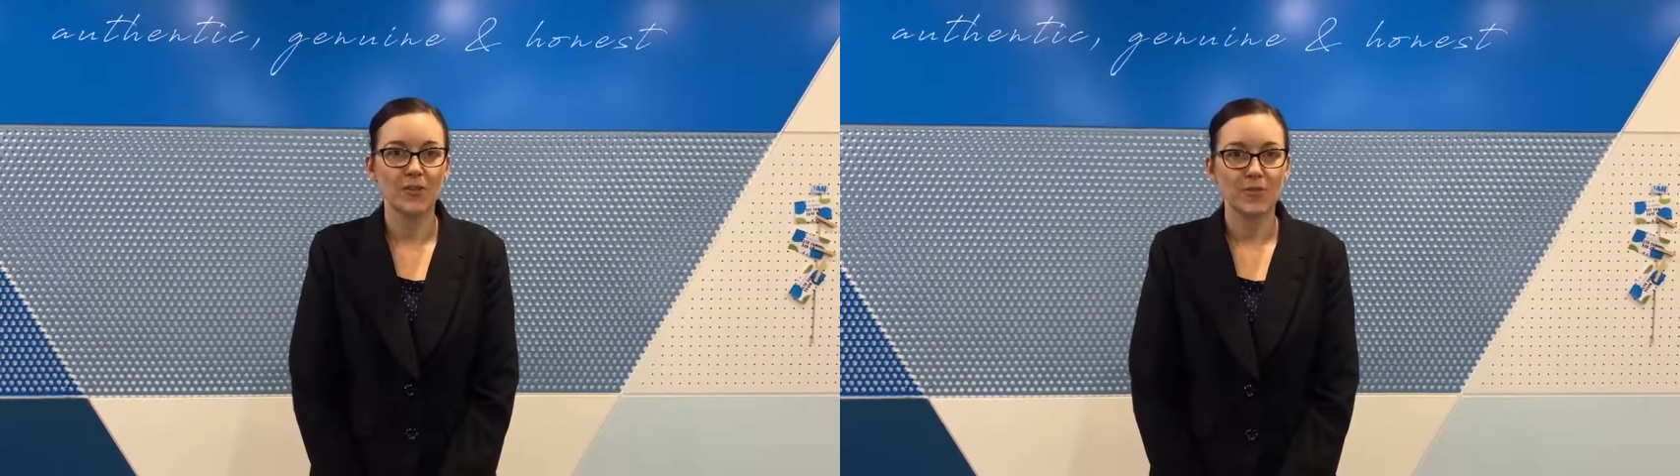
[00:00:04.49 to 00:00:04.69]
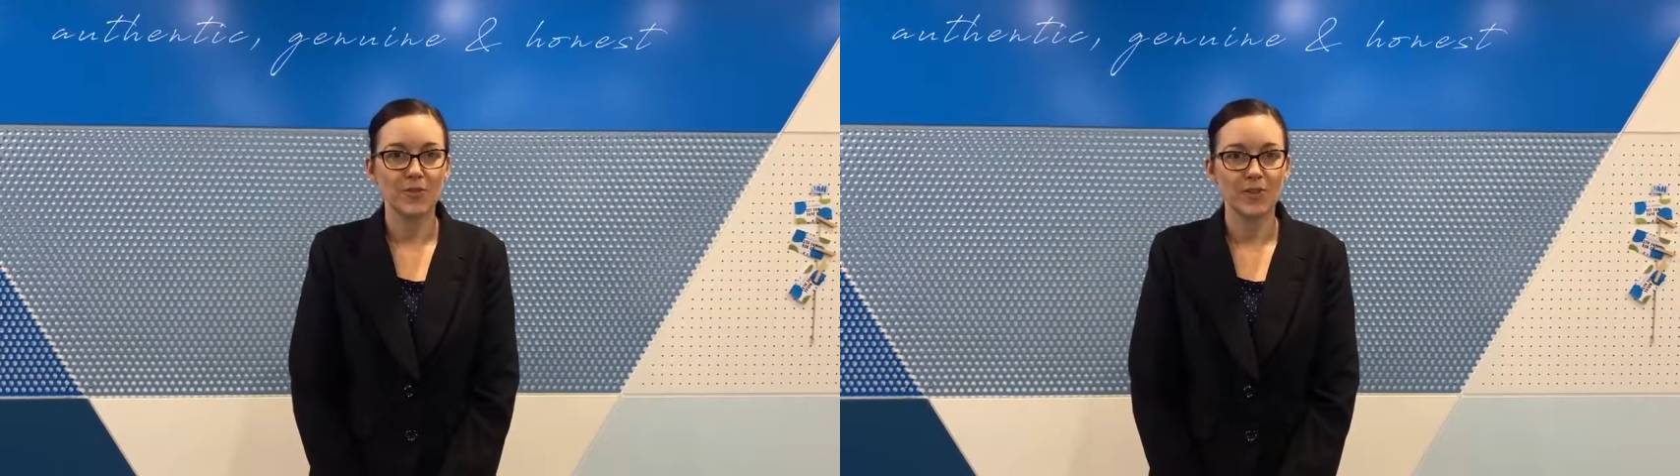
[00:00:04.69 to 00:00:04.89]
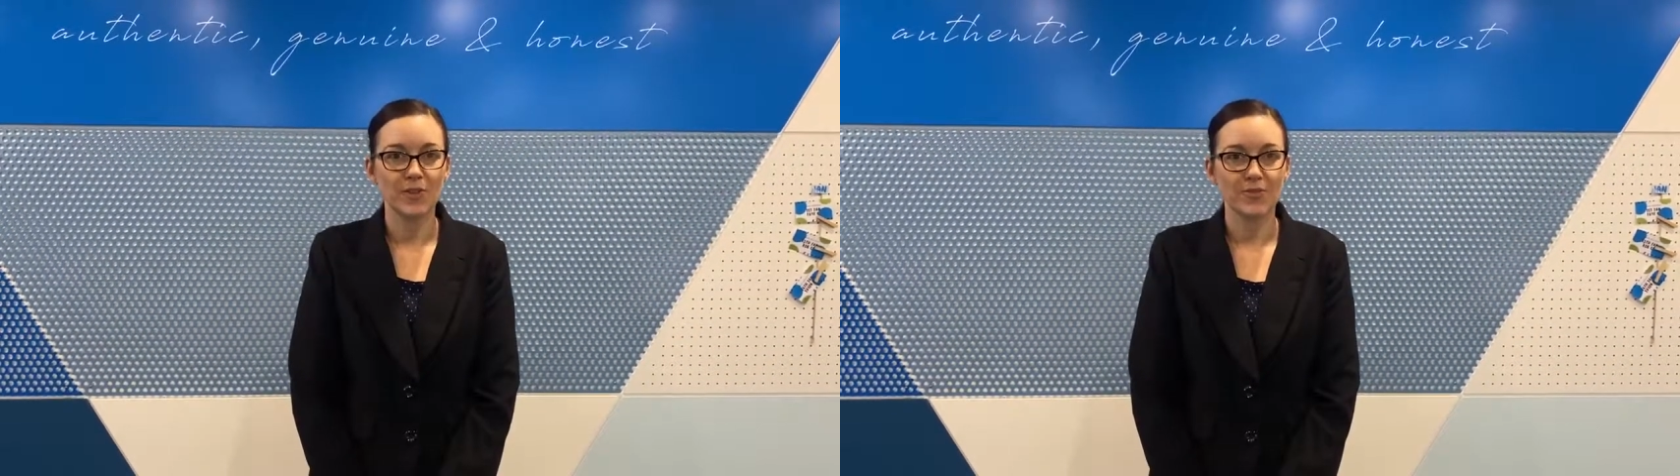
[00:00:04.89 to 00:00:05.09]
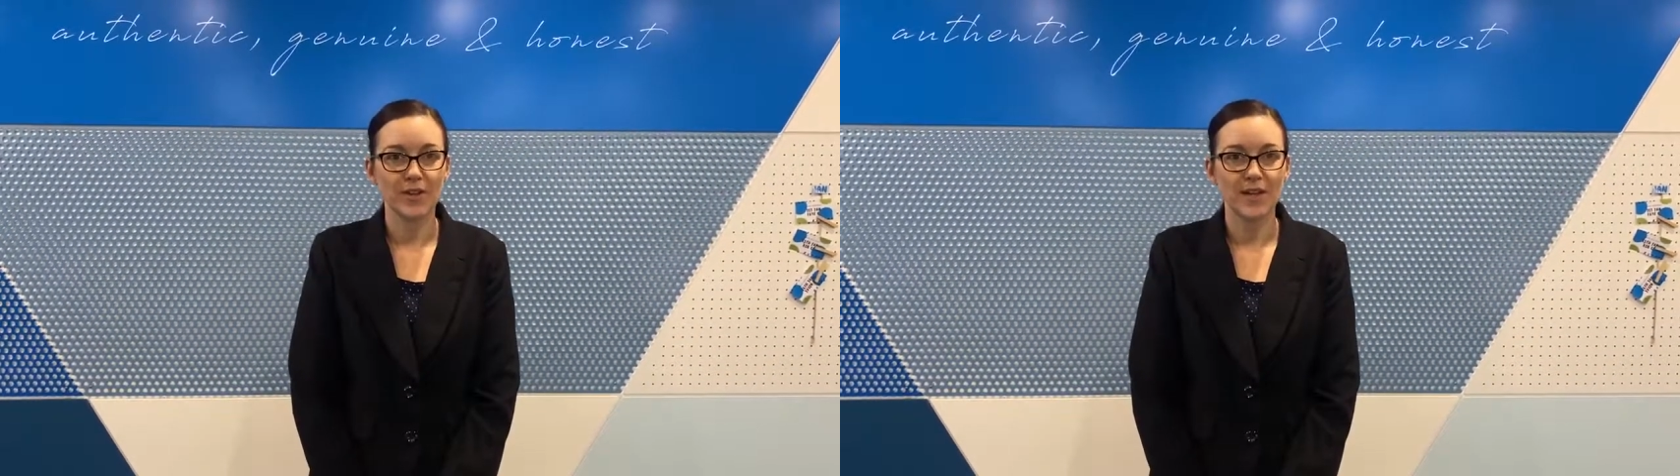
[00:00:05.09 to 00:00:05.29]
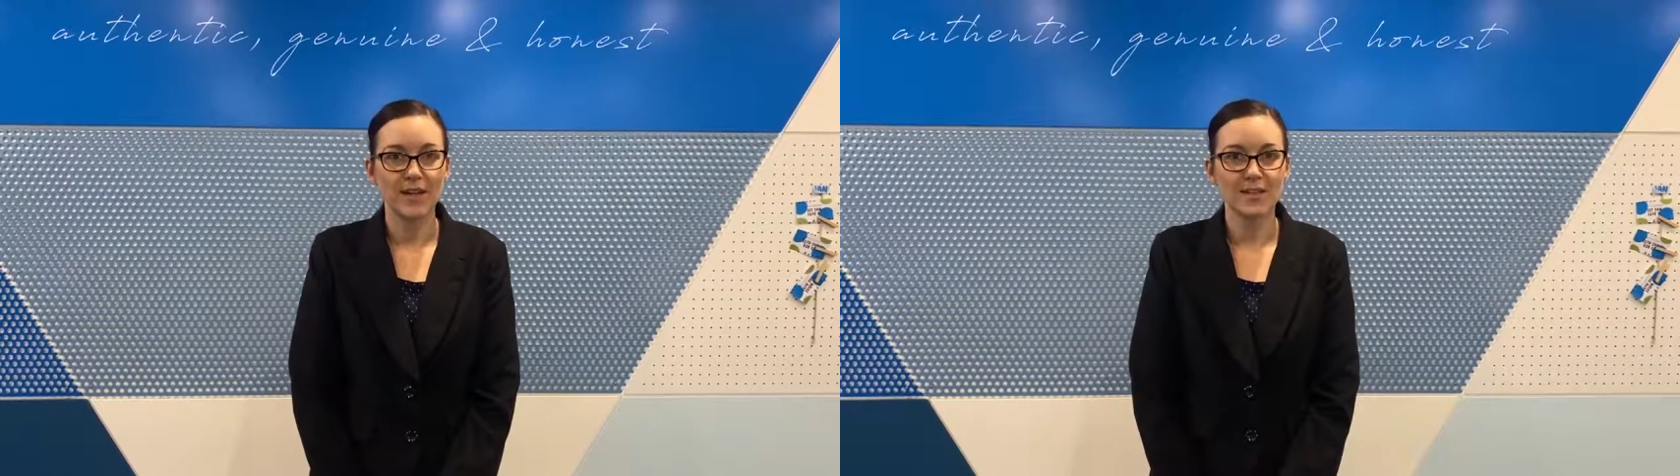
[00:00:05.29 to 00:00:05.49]
from Future
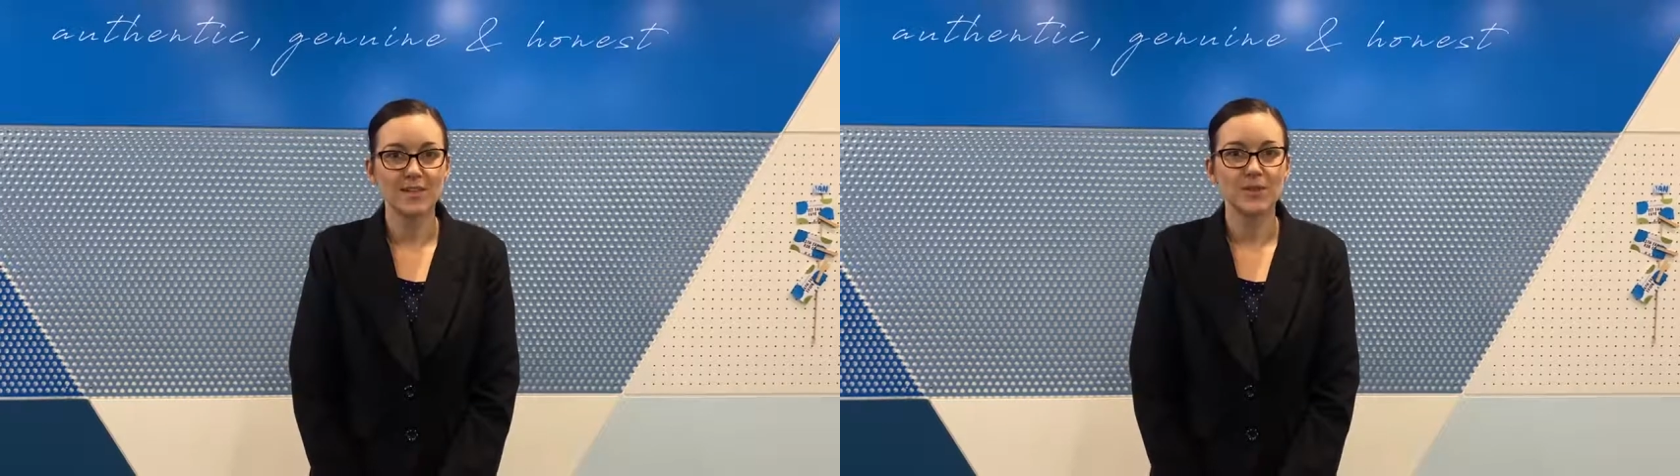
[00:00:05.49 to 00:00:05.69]
Fitouts.